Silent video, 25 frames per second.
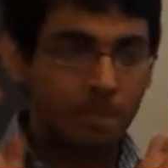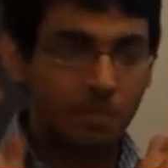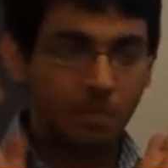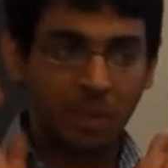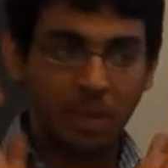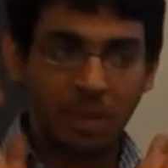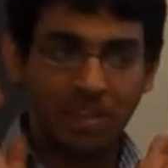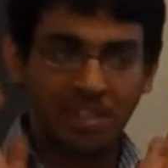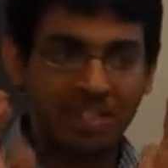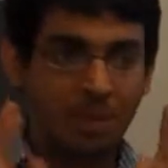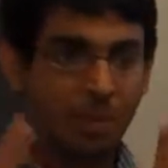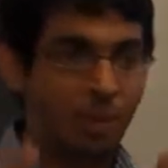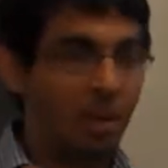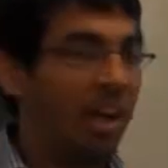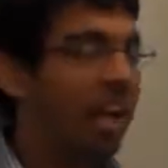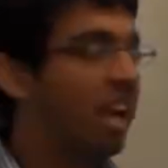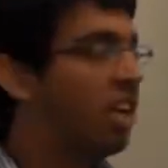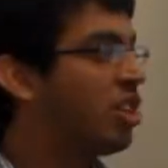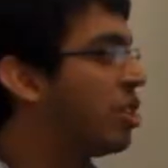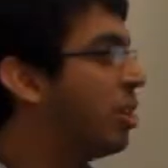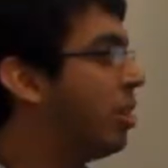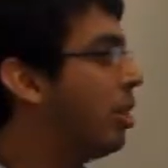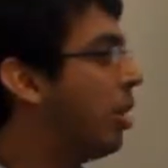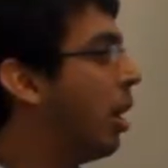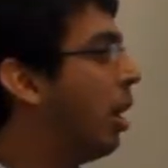
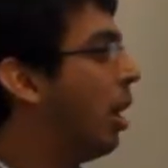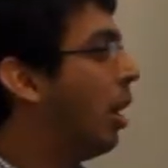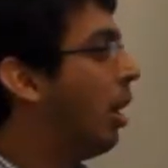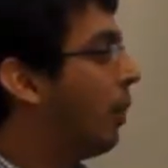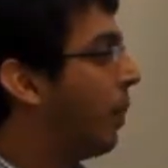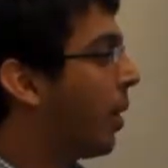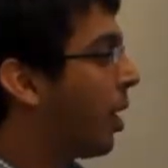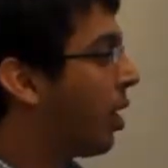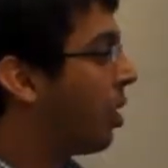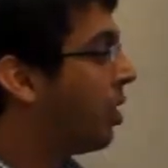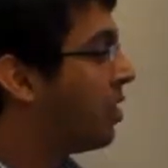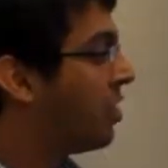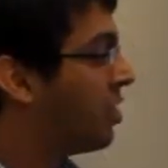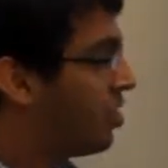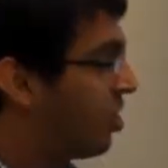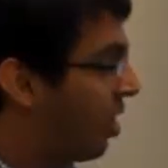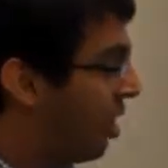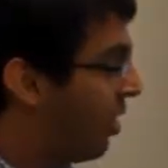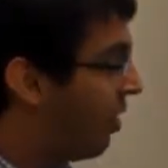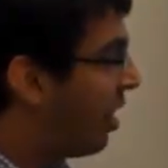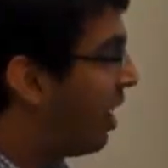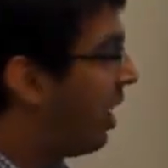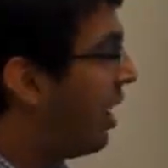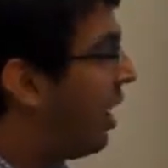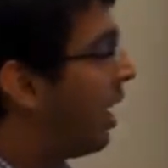simulation, because
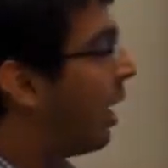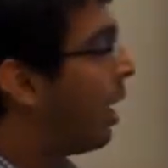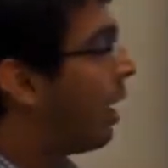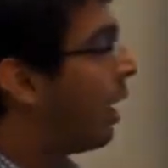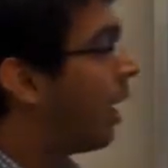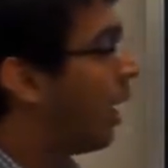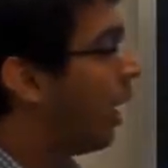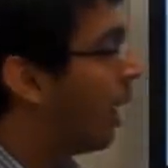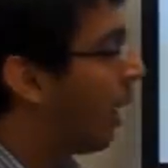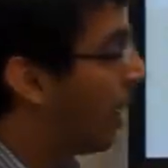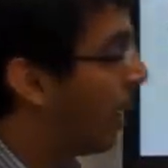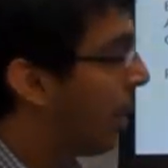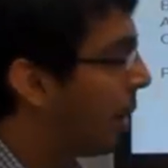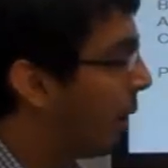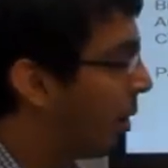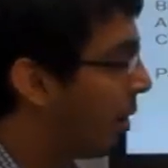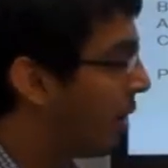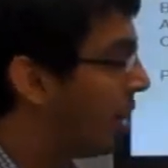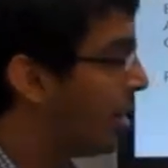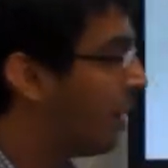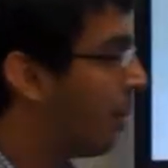generally in the